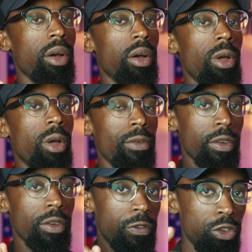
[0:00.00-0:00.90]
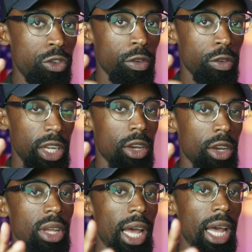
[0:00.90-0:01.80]
for the future videos.
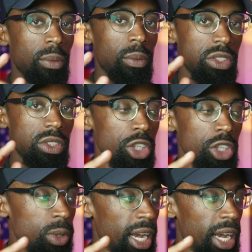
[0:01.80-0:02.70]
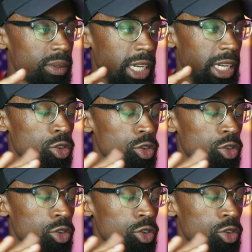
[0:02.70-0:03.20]
I will see you guys on the next one.